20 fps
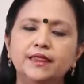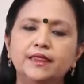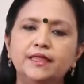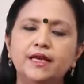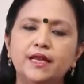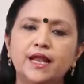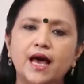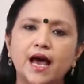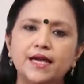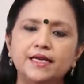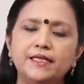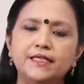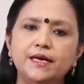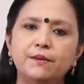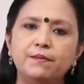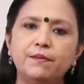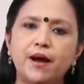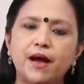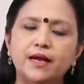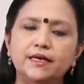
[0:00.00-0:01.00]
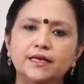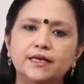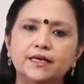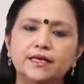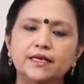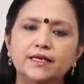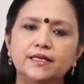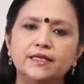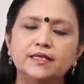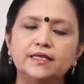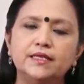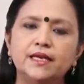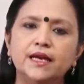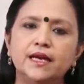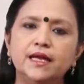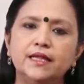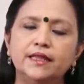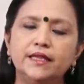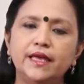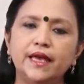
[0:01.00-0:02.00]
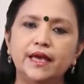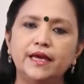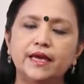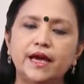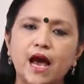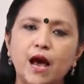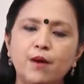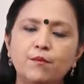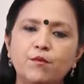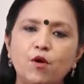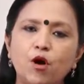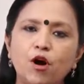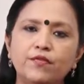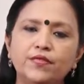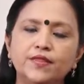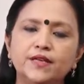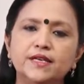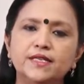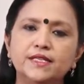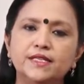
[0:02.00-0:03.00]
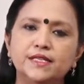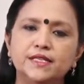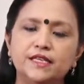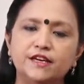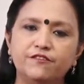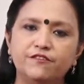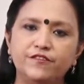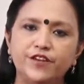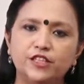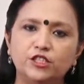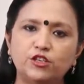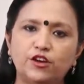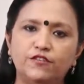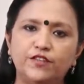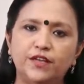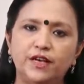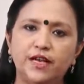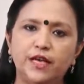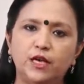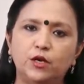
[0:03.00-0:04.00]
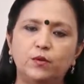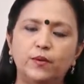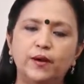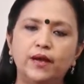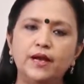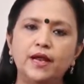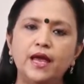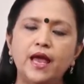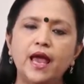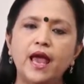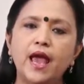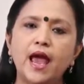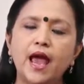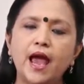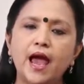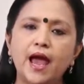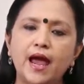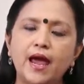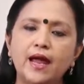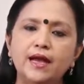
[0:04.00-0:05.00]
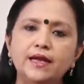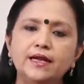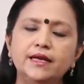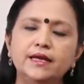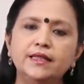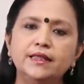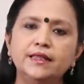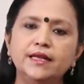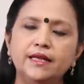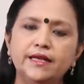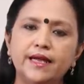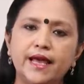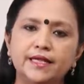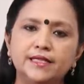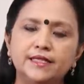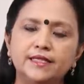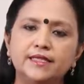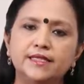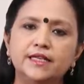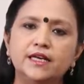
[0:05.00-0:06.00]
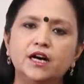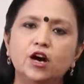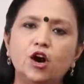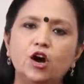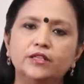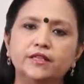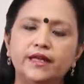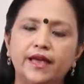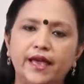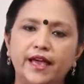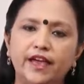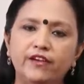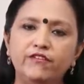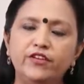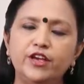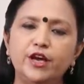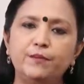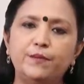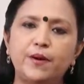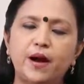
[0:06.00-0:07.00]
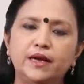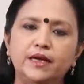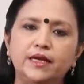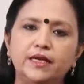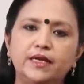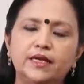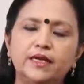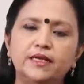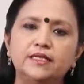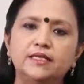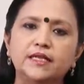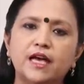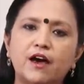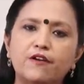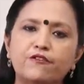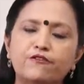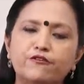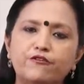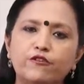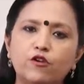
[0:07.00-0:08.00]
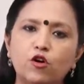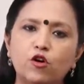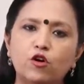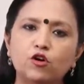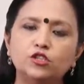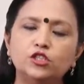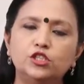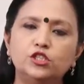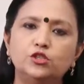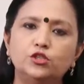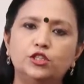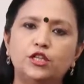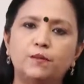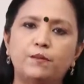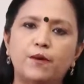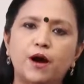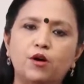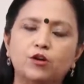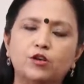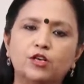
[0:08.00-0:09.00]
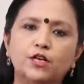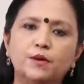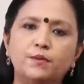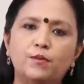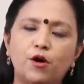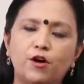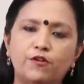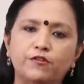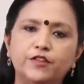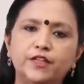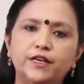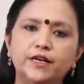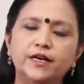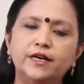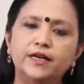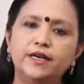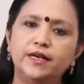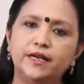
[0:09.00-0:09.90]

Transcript: the lighter particles, they come on the surface of the liquid, and the denser or the heavier particles are forced to the bottom of the